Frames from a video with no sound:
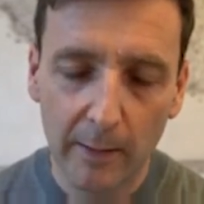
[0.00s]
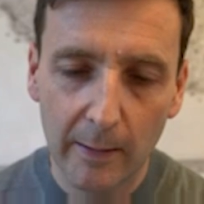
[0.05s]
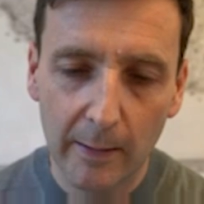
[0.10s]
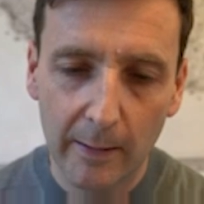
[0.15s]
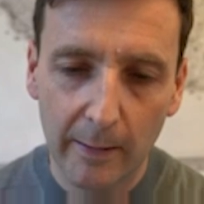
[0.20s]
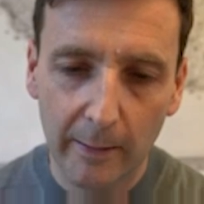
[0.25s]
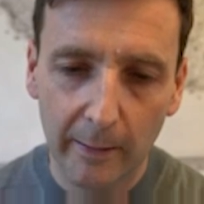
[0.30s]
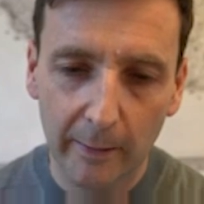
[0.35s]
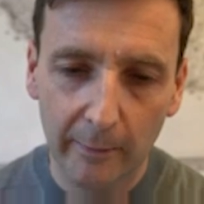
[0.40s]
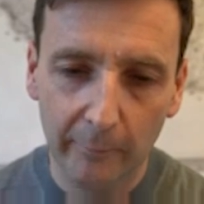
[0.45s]

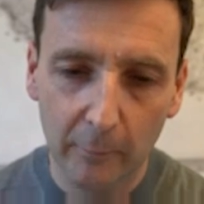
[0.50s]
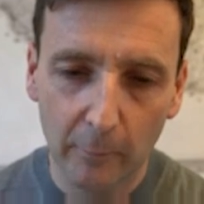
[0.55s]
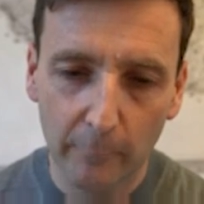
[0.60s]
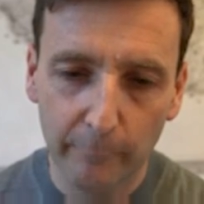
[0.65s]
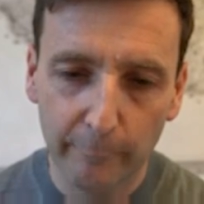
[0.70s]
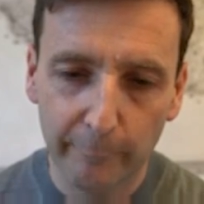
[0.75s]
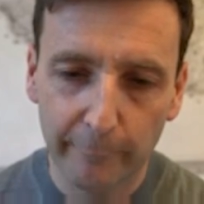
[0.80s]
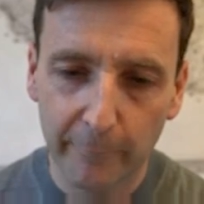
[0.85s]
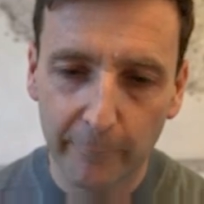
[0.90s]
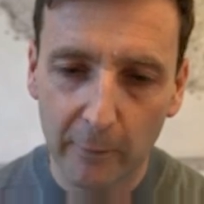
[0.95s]
is gone
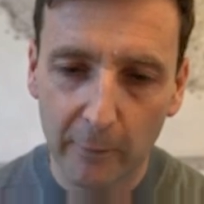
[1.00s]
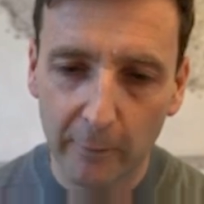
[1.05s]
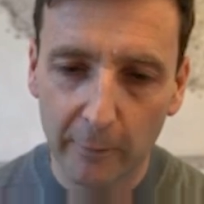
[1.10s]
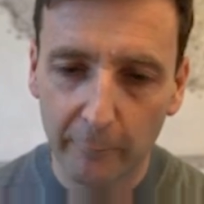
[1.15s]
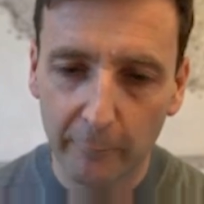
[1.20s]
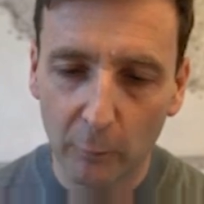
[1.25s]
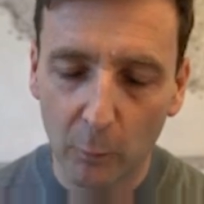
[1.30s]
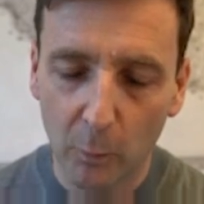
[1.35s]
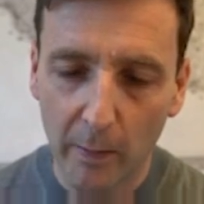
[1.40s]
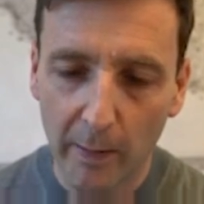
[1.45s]
further
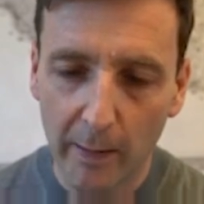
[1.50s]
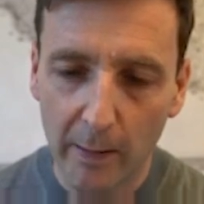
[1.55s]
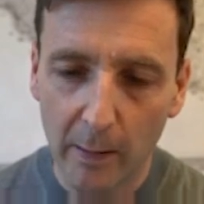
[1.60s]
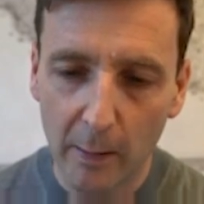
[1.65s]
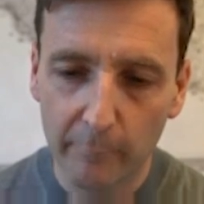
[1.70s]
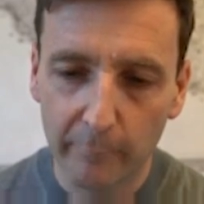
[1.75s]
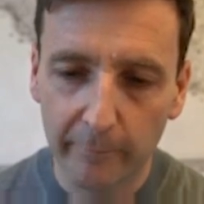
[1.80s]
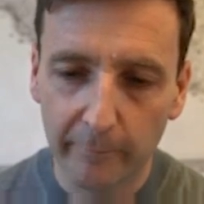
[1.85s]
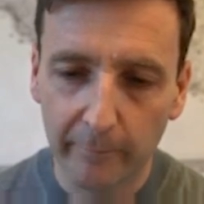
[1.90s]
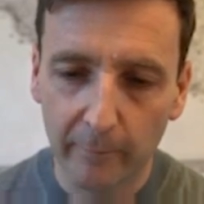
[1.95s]
away over
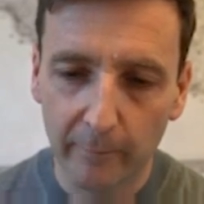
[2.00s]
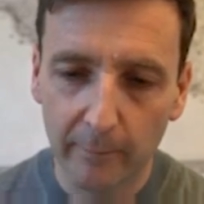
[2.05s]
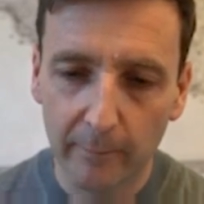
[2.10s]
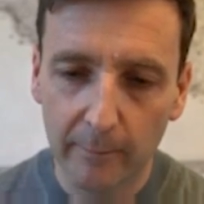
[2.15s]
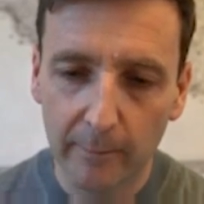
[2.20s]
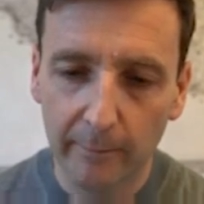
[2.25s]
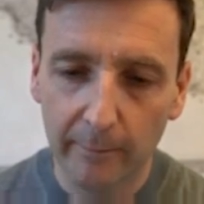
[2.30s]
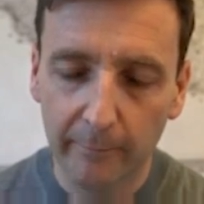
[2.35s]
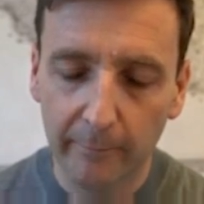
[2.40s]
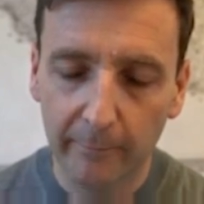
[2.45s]
to this
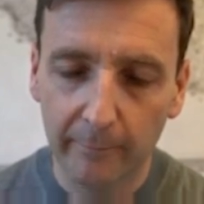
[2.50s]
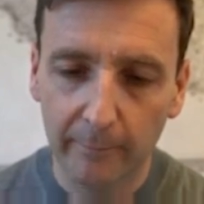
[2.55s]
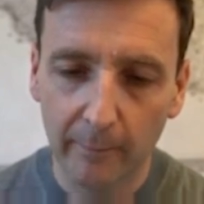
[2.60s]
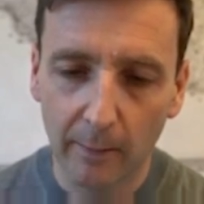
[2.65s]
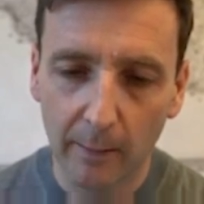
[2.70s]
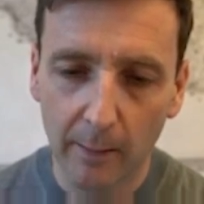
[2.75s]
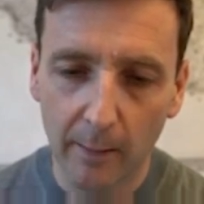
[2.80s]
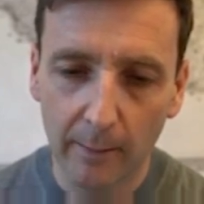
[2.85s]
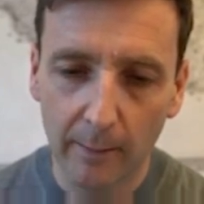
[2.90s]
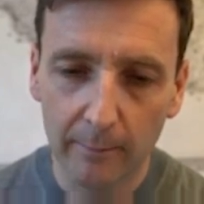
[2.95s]

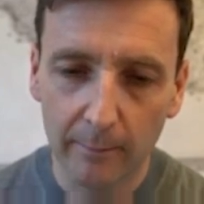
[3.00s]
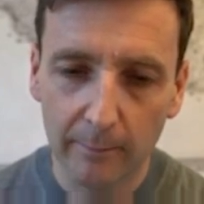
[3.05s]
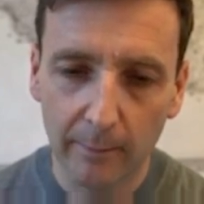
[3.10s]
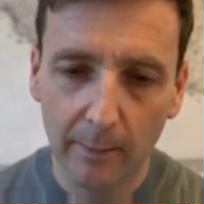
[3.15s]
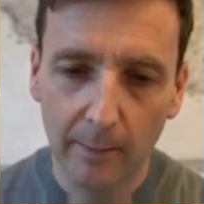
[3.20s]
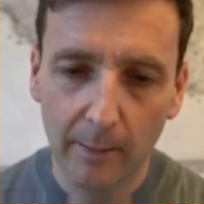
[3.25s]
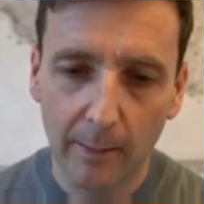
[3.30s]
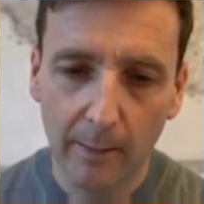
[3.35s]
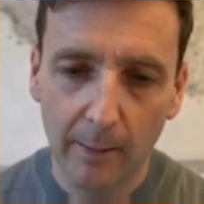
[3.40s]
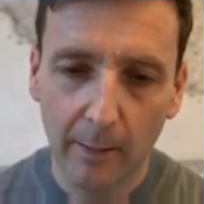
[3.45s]
side
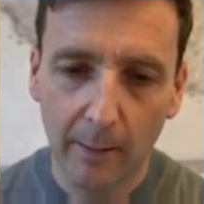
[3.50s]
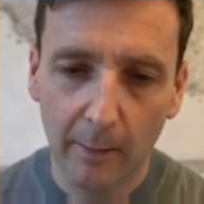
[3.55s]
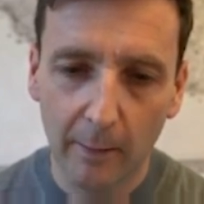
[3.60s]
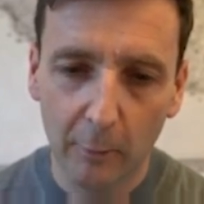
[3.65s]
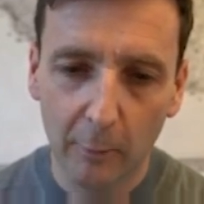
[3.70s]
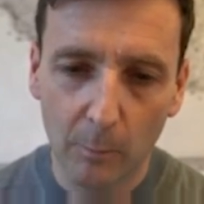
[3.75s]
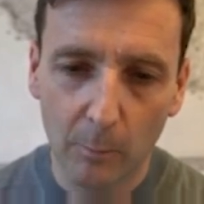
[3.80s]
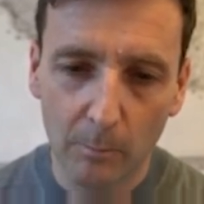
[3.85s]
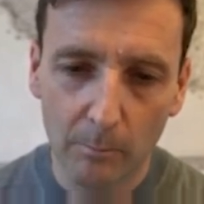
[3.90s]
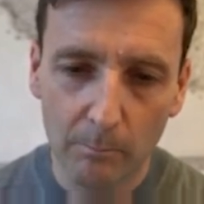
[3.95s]
and got
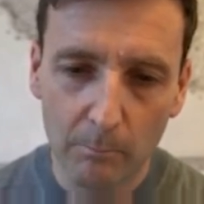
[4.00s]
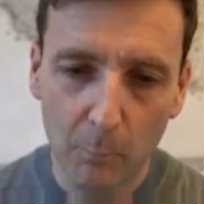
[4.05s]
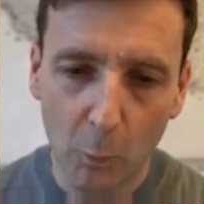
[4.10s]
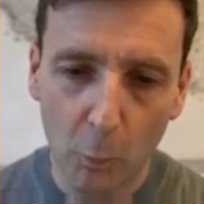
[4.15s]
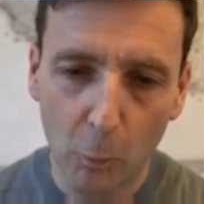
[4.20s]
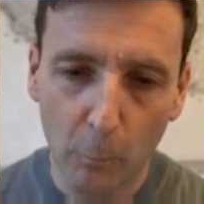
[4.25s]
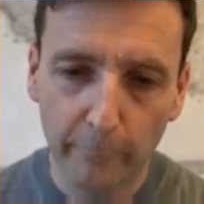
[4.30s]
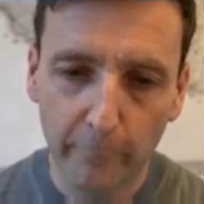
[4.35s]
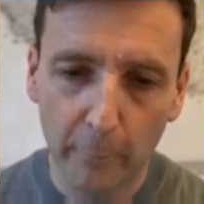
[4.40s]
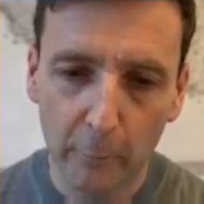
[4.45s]
more
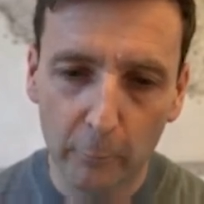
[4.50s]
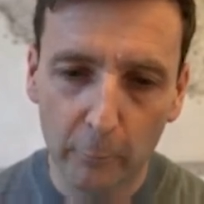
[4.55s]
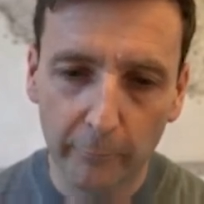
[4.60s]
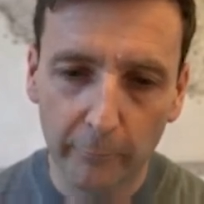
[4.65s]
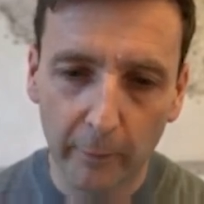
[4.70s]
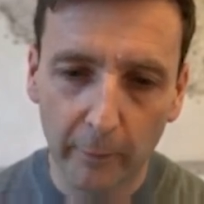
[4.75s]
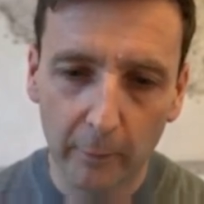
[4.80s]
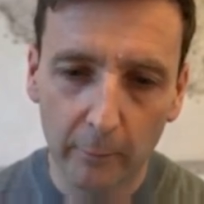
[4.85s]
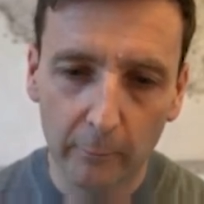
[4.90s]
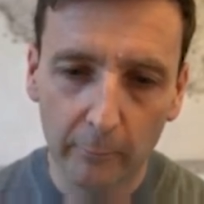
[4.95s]

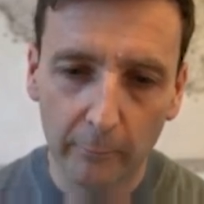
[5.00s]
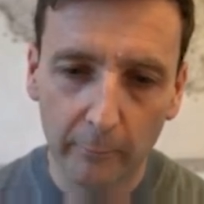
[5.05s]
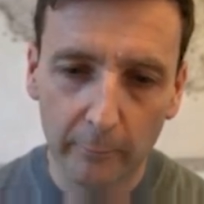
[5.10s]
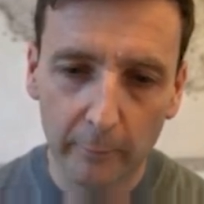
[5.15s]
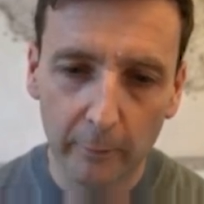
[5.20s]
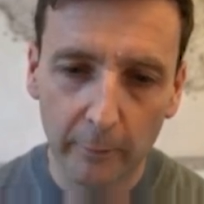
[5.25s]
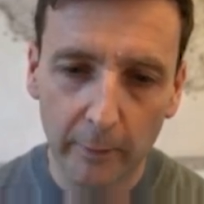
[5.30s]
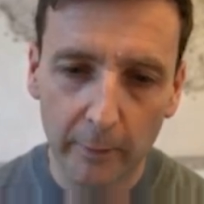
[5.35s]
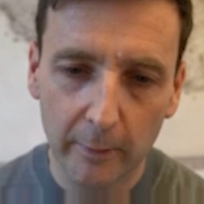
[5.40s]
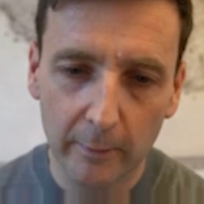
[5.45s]
photos
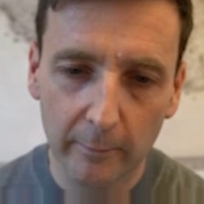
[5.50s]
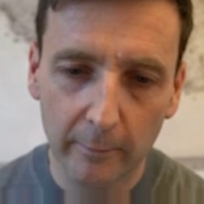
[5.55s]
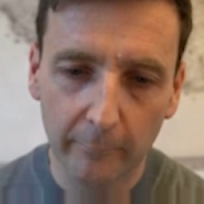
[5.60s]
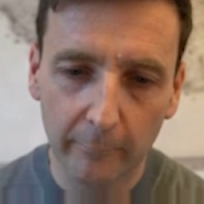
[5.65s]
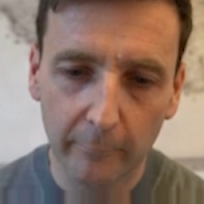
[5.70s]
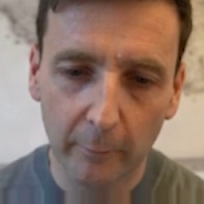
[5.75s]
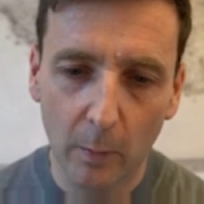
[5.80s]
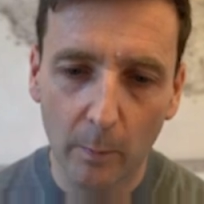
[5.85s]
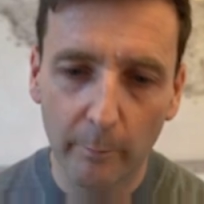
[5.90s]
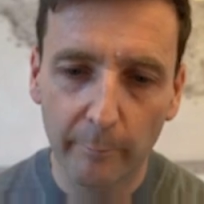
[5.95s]
looking at the
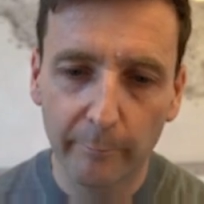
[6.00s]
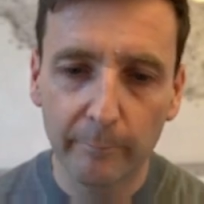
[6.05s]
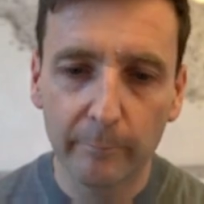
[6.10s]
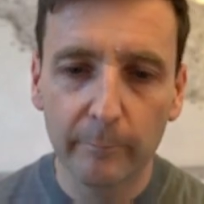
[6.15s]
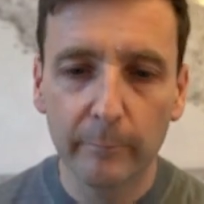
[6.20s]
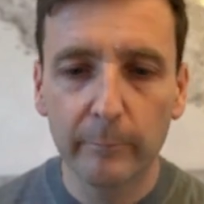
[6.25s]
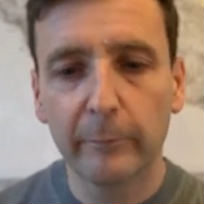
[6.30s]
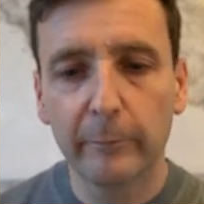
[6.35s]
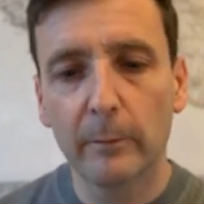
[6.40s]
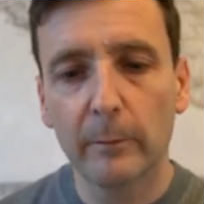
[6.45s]
top
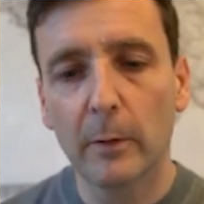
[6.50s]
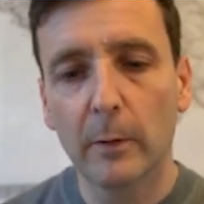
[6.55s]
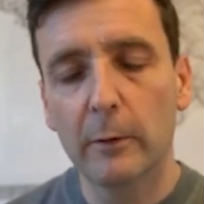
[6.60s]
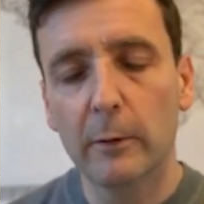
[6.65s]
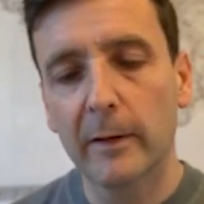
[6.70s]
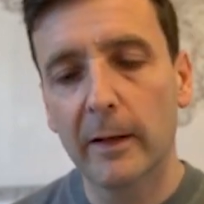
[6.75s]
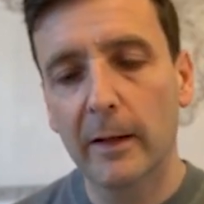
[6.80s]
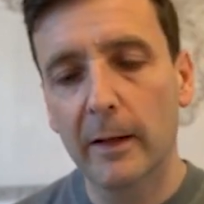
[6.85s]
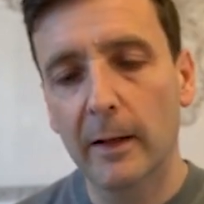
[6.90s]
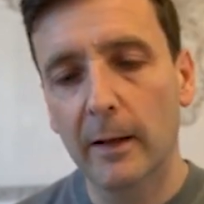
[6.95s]
from over
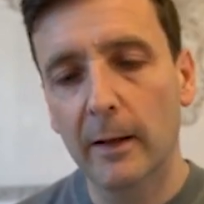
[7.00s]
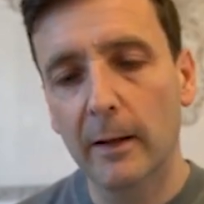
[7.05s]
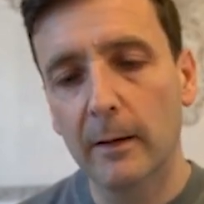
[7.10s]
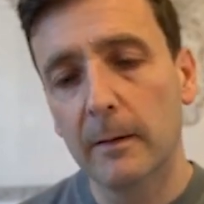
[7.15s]
here